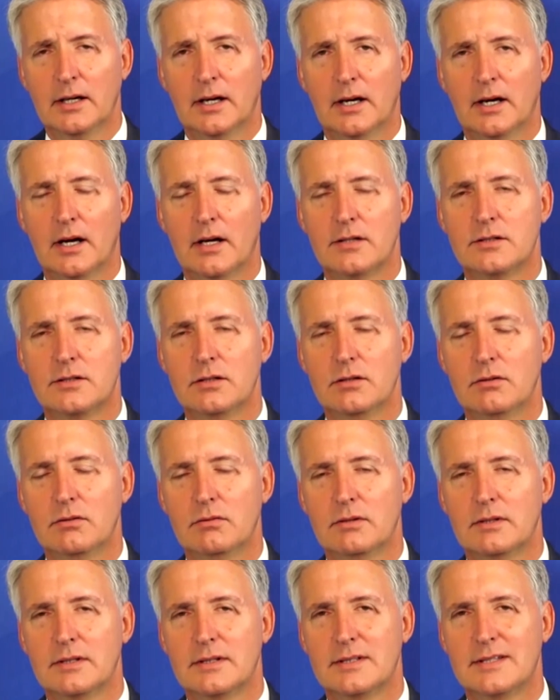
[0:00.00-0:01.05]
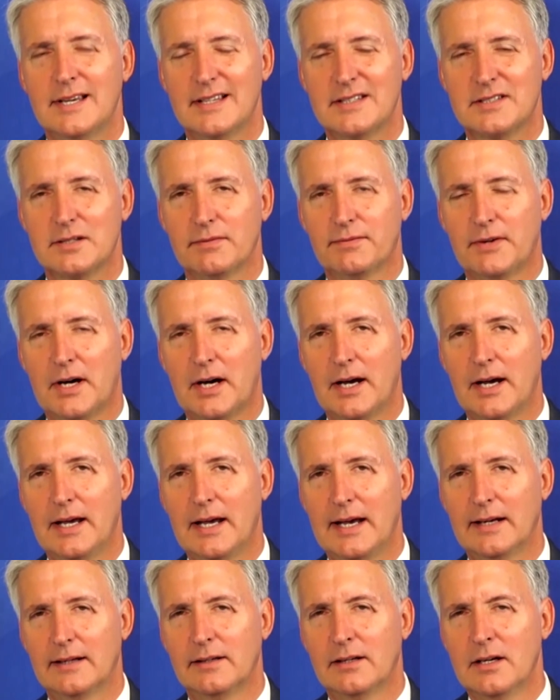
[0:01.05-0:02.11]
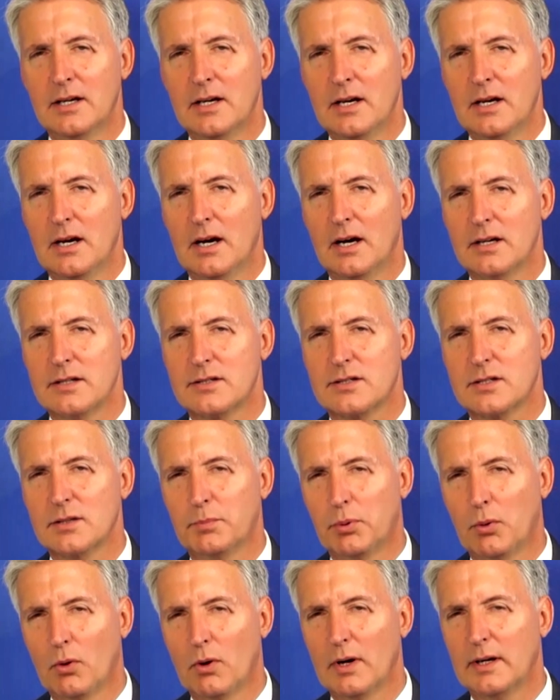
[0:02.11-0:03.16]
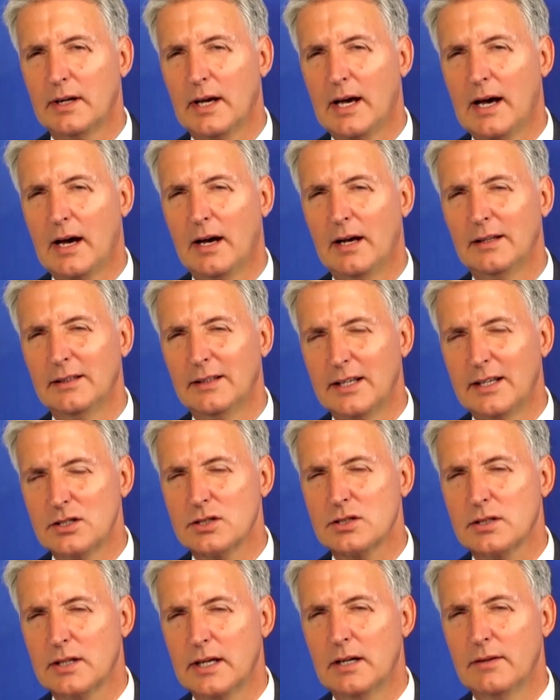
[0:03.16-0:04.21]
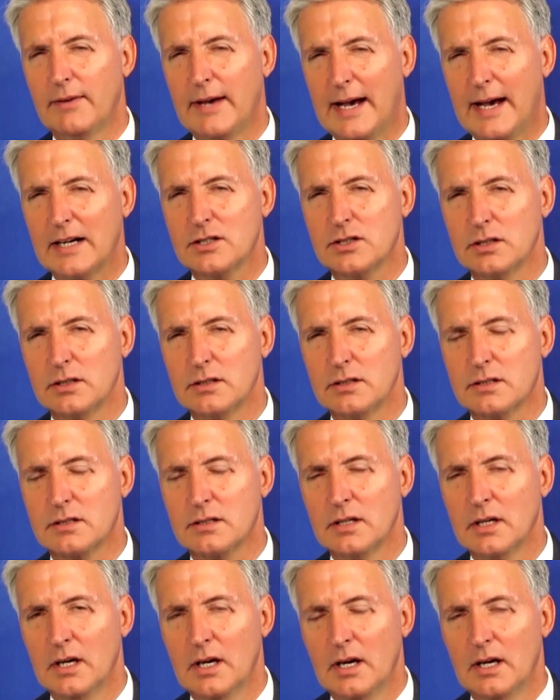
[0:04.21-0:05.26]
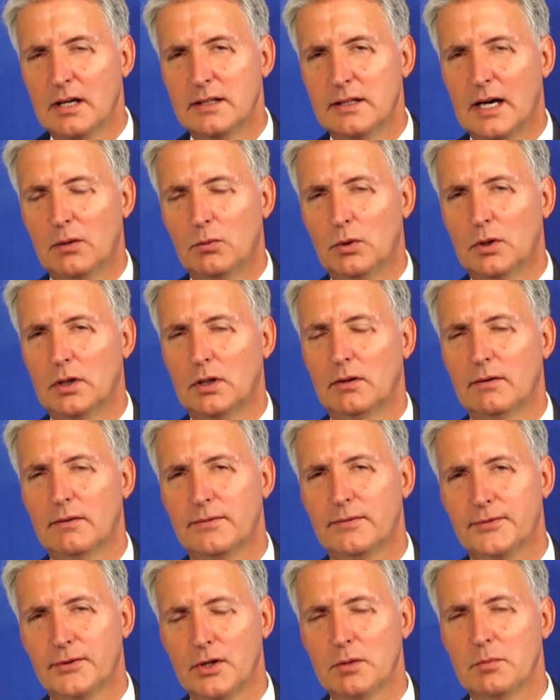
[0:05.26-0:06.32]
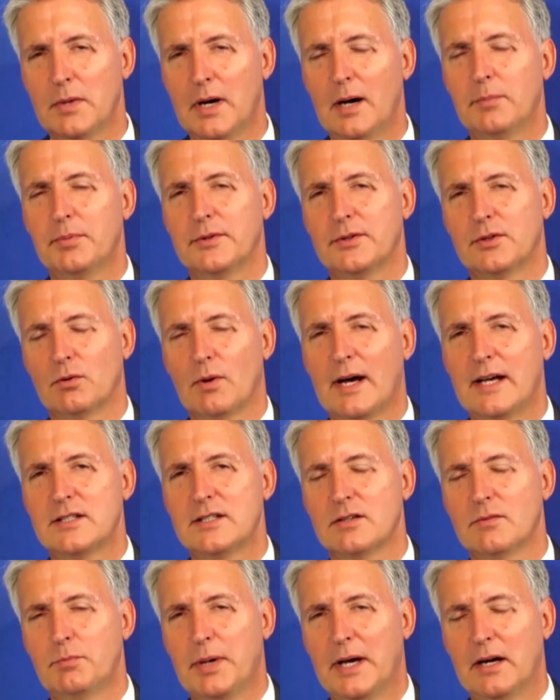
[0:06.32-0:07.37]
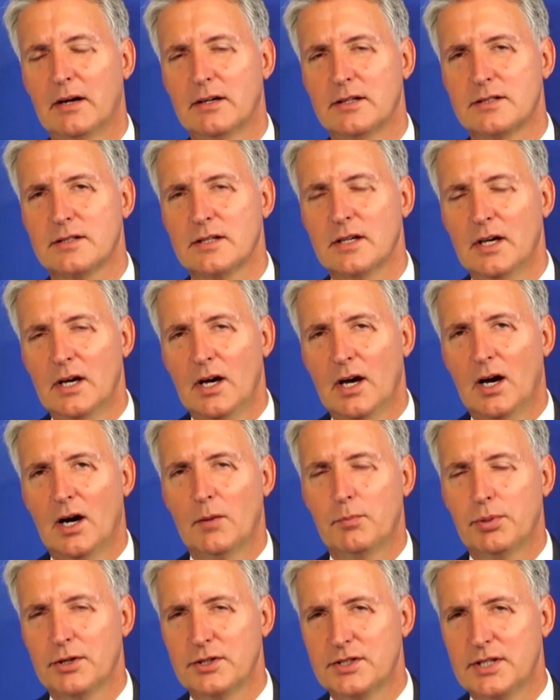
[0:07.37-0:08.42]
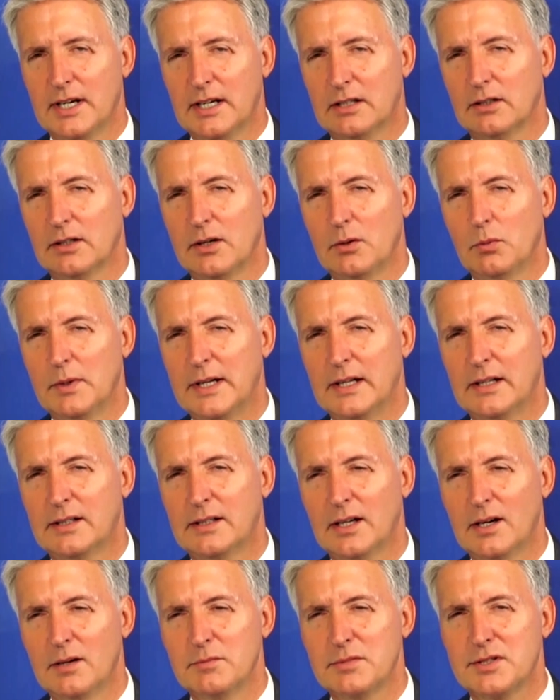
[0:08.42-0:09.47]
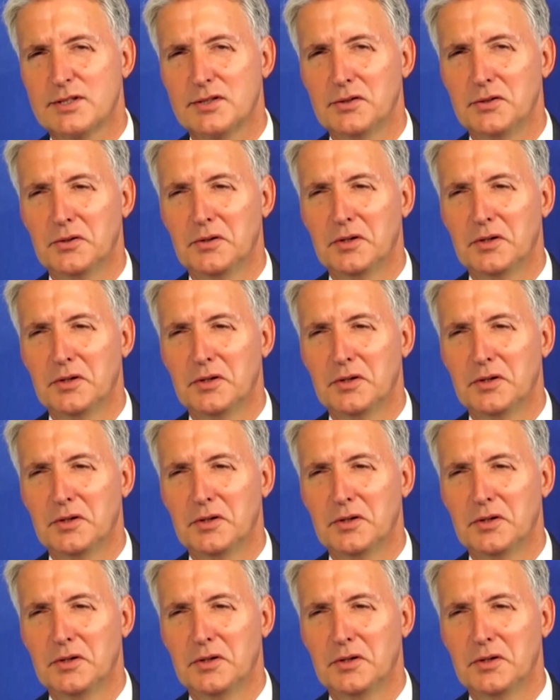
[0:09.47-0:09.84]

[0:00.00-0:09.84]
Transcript: to testify and support legislative actions that will firm up the rights of parents, particularly when it comes to